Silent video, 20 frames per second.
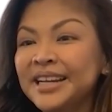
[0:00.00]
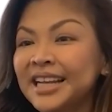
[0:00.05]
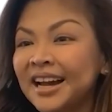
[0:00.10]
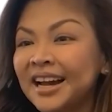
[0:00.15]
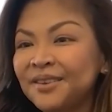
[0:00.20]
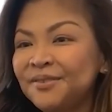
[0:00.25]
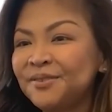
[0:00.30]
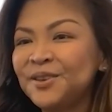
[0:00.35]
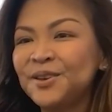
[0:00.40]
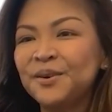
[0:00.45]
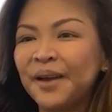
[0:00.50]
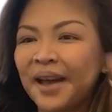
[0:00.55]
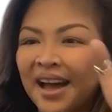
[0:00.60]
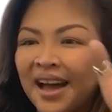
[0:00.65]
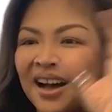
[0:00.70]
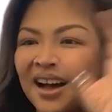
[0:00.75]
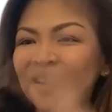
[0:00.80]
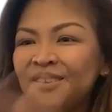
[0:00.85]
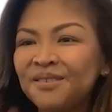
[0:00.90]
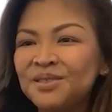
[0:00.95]
life you
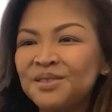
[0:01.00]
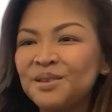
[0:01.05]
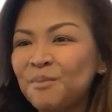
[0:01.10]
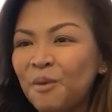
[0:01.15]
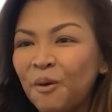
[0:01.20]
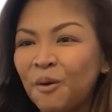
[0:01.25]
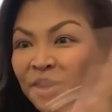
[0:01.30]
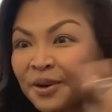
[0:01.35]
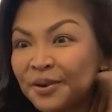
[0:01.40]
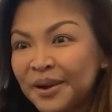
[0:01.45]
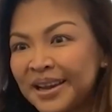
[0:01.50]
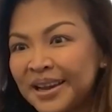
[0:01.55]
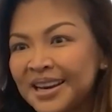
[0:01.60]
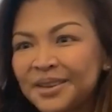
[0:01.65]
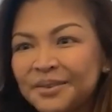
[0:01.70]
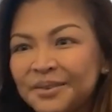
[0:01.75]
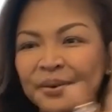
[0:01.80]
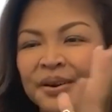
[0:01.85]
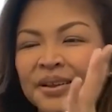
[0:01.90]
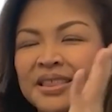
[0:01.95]
have, the more
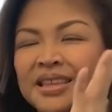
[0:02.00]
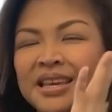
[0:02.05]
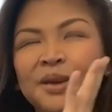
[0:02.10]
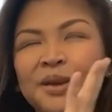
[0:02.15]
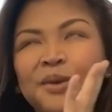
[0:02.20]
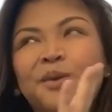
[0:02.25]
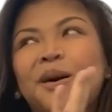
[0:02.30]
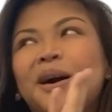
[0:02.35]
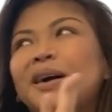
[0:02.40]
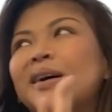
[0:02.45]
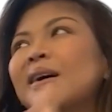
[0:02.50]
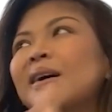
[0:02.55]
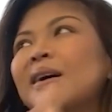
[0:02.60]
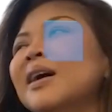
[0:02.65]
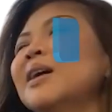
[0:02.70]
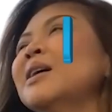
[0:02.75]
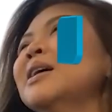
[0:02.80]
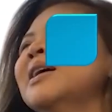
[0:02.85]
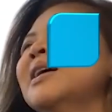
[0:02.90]
credit worthy you are.